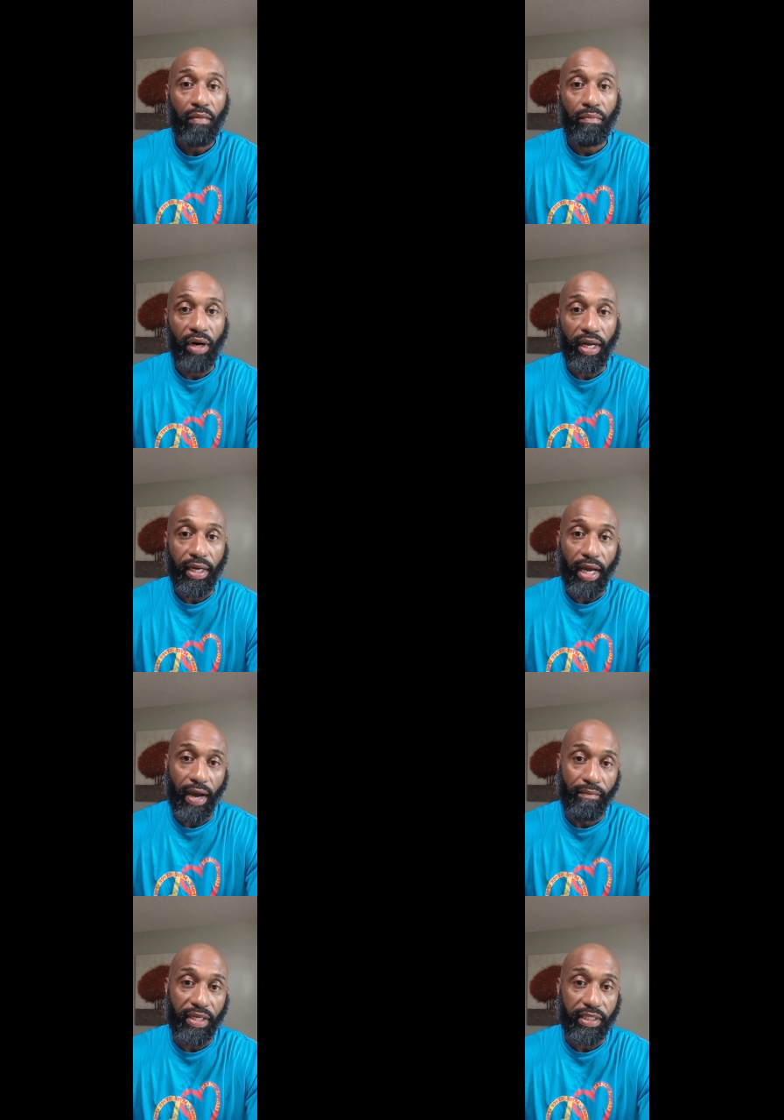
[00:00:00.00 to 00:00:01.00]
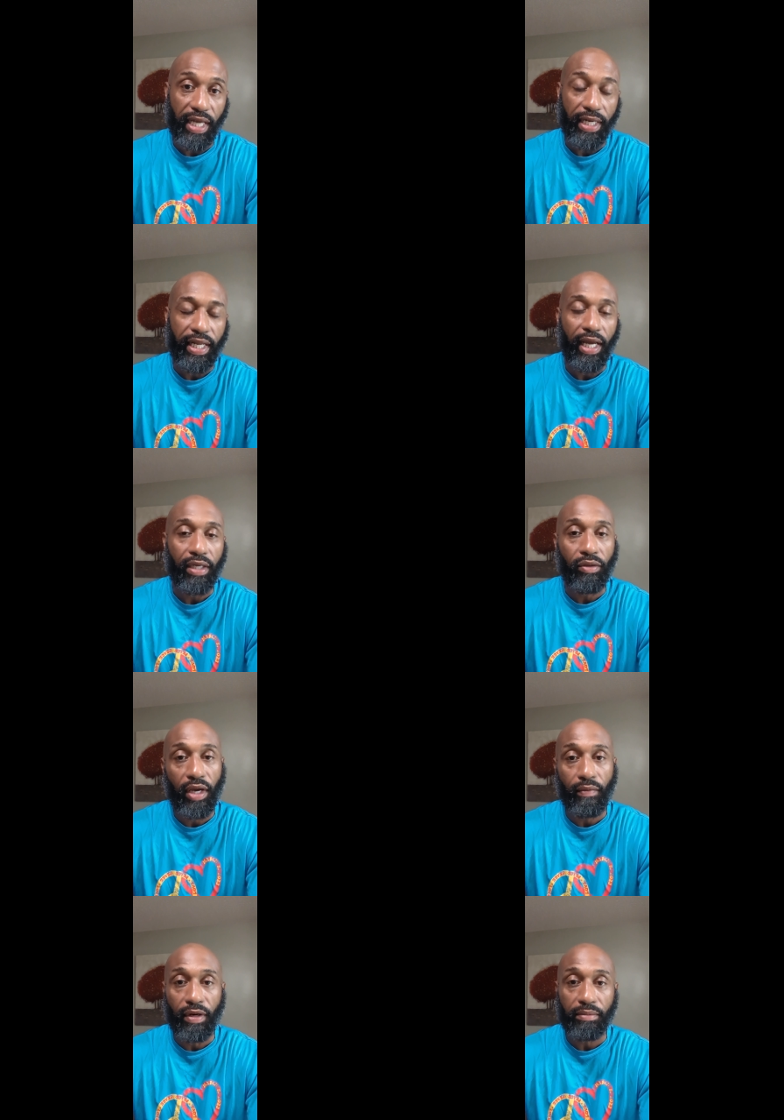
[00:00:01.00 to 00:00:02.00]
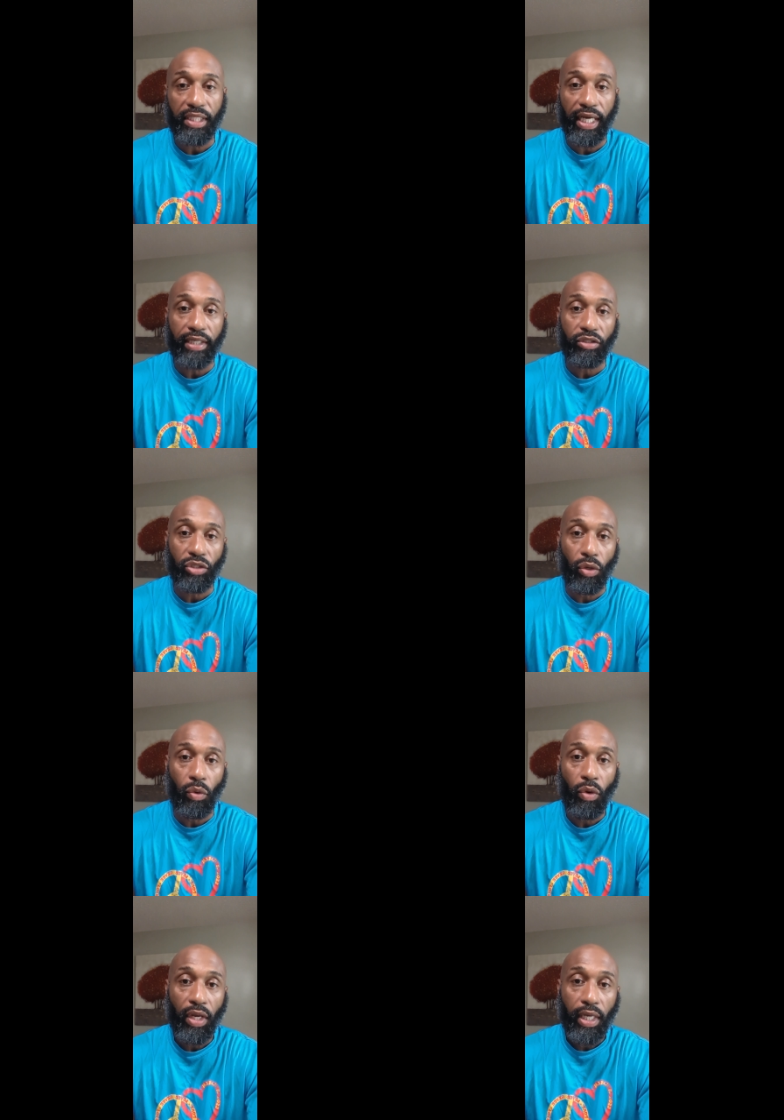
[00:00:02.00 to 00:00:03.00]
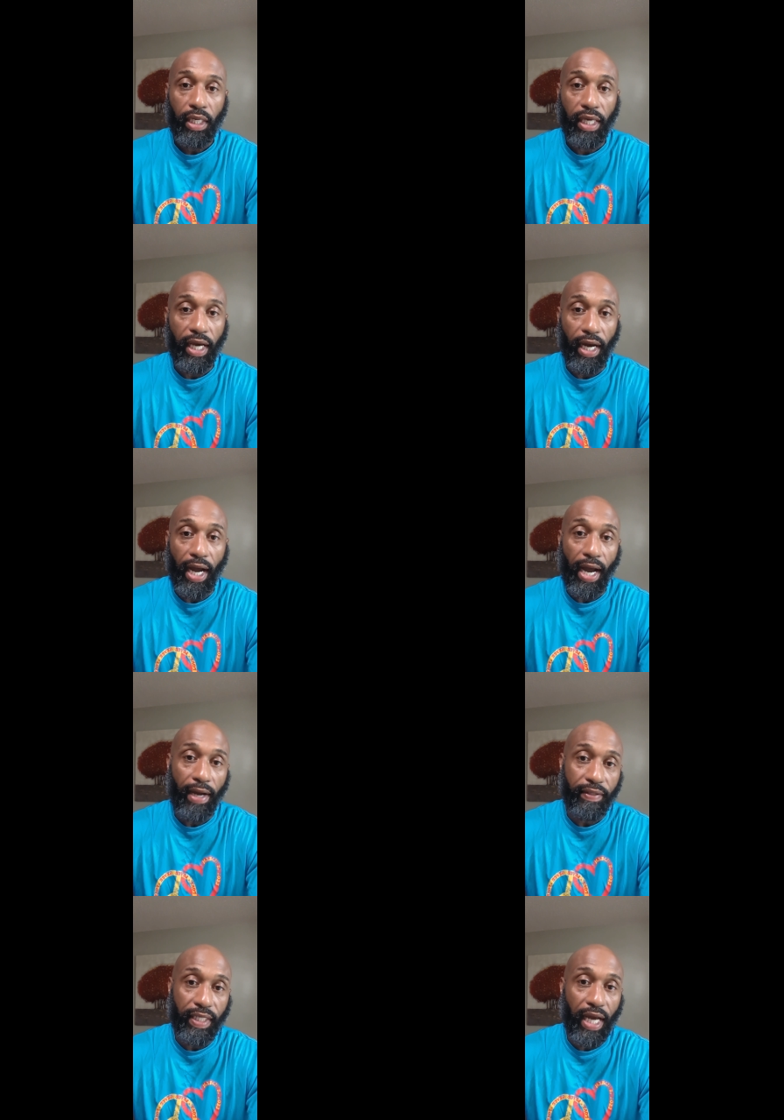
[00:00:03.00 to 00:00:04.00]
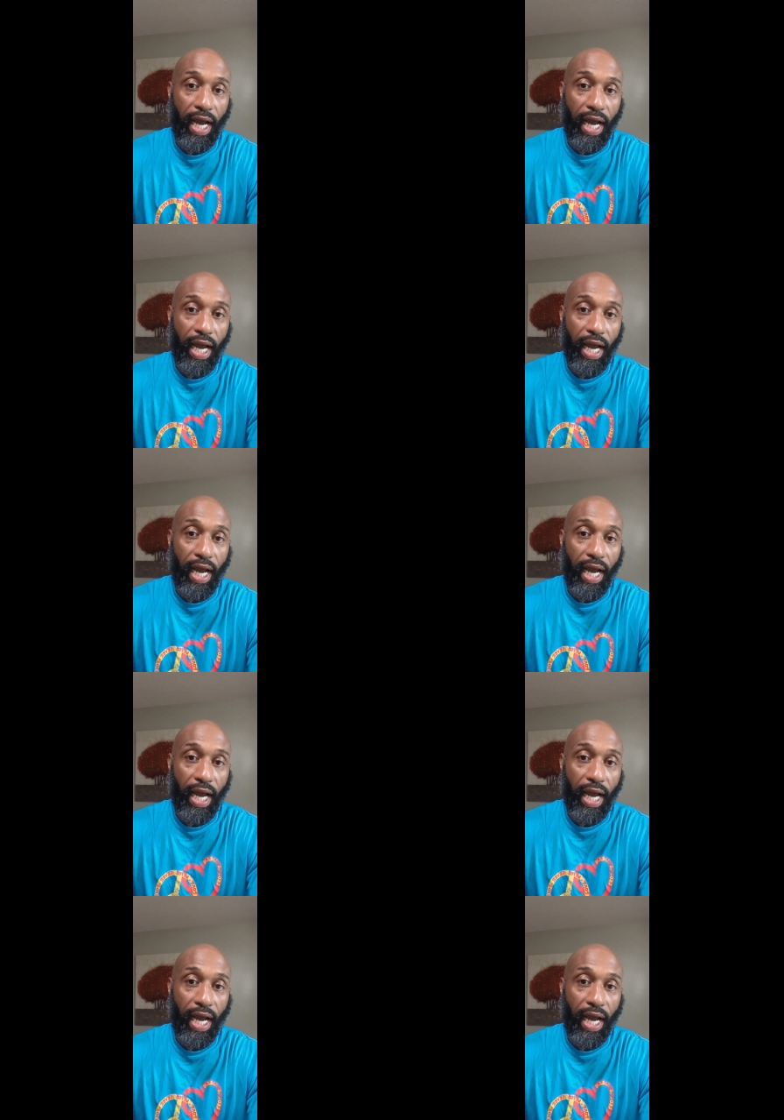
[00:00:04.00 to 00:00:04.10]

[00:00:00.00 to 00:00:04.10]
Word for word: But I missed that day. You get what I'm saying? So yeah, I